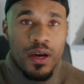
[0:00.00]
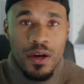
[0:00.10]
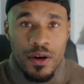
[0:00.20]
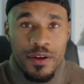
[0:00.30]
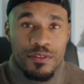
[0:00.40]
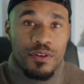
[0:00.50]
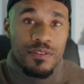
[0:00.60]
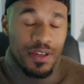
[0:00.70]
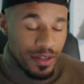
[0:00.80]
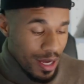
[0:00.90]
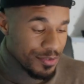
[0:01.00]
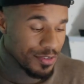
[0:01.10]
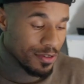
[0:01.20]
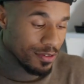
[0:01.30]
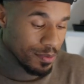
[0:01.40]
All right, so the second
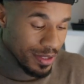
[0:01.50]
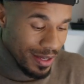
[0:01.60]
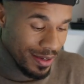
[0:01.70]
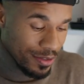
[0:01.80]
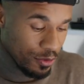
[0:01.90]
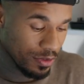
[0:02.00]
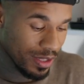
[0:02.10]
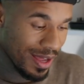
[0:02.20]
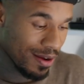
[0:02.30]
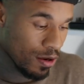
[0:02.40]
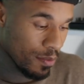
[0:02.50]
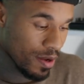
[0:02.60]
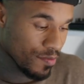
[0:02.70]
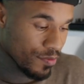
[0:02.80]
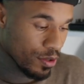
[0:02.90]
option is something I use a lot on
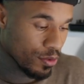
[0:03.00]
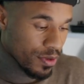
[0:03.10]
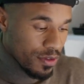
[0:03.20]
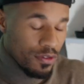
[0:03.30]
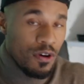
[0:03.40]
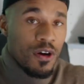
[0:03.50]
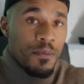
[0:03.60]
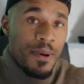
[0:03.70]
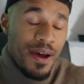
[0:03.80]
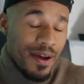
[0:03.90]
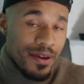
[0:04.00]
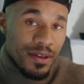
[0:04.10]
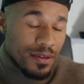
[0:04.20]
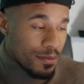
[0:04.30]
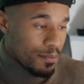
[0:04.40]
my phone. It's called
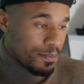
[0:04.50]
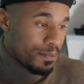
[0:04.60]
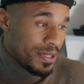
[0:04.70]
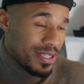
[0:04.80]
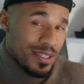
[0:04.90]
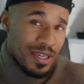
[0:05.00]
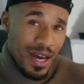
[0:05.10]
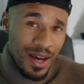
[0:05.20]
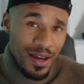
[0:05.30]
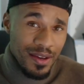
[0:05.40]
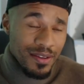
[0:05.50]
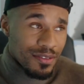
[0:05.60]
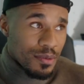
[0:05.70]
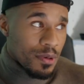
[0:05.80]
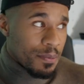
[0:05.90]
Pi, P I,
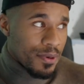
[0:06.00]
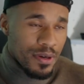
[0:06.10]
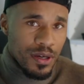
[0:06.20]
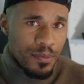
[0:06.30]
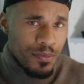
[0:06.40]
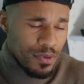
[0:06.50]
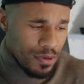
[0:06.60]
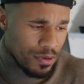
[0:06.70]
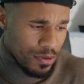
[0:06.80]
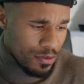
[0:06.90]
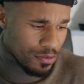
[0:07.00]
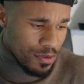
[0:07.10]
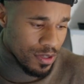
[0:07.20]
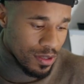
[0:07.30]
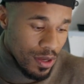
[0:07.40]
so I'm gonna put it up on the
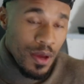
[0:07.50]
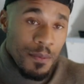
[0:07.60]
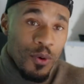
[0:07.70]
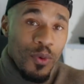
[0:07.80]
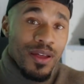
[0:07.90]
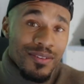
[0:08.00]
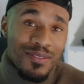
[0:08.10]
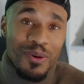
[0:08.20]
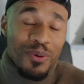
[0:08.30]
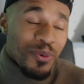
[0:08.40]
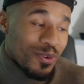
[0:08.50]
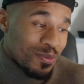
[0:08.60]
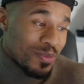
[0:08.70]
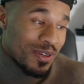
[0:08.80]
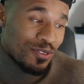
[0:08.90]
screen. But why is this so cool is
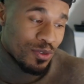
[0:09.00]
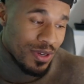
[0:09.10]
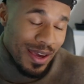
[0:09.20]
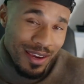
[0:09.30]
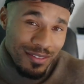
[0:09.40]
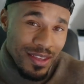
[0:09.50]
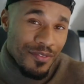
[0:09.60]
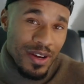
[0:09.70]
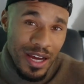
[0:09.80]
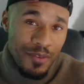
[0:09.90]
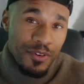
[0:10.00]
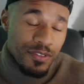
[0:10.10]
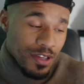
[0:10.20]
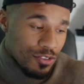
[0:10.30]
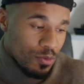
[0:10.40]
because you can actually have a
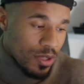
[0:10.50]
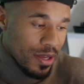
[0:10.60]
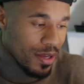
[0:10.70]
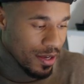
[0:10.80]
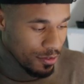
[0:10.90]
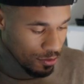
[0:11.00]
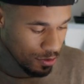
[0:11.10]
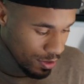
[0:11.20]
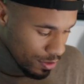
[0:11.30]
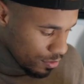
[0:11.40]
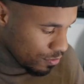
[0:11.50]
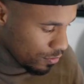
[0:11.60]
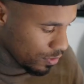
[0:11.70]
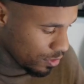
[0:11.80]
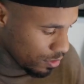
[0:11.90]
conversation with A I. So all I do
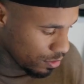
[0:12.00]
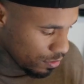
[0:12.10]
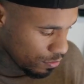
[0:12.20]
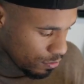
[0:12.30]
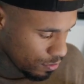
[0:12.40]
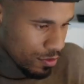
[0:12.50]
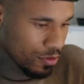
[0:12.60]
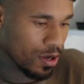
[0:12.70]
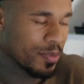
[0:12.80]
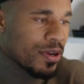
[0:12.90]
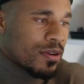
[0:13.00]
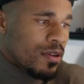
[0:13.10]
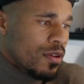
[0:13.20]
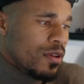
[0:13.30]
is hit the little talk button.